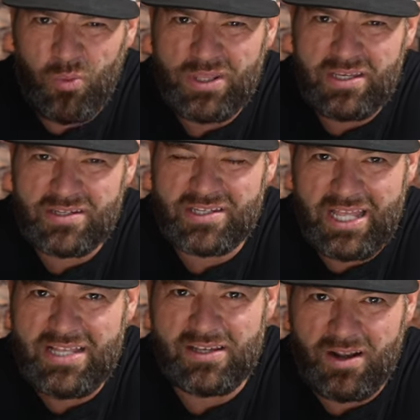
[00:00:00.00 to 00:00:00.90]
with this
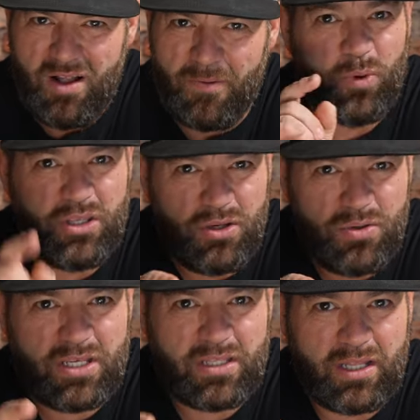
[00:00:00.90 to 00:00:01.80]
lens at all when
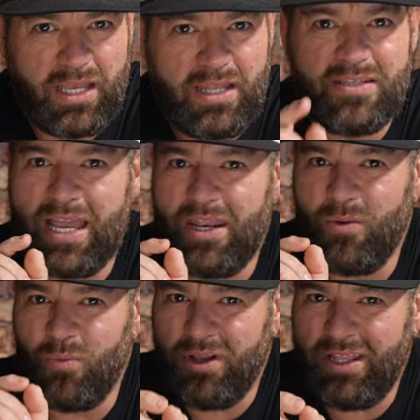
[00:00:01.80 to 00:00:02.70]
using the lens, and it
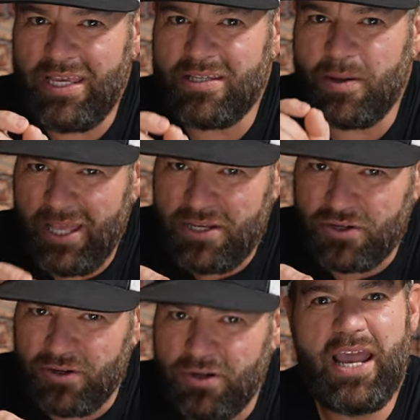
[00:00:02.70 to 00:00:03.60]
really is a
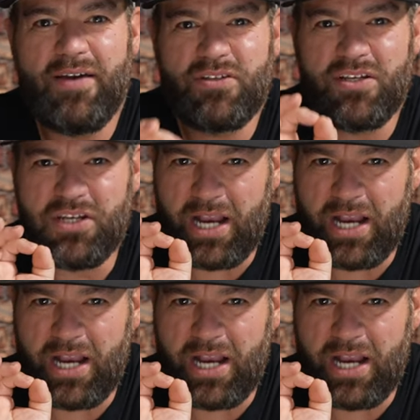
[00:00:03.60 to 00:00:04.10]
pleasure to have such a